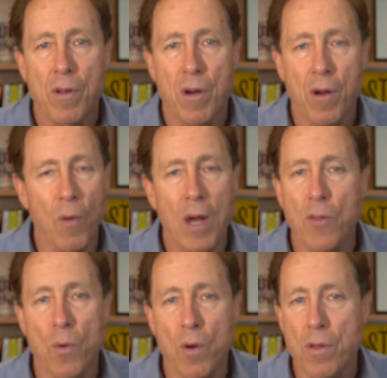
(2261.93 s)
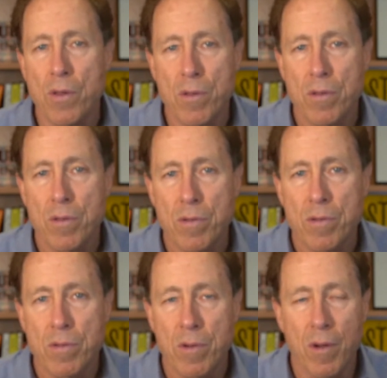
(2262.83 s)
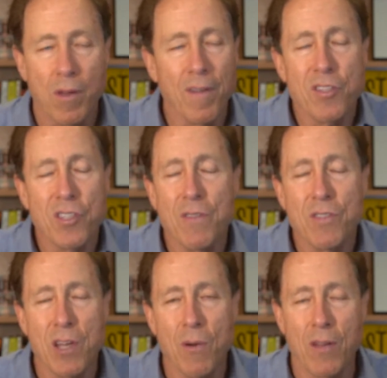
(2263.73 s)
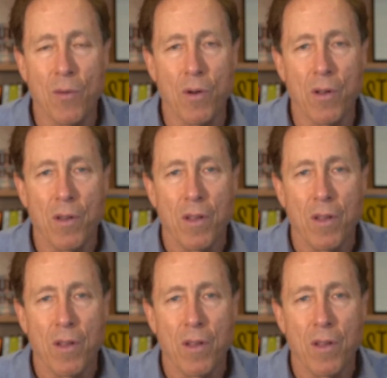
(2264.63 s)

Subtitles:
around the world. You don't have to even say around the world.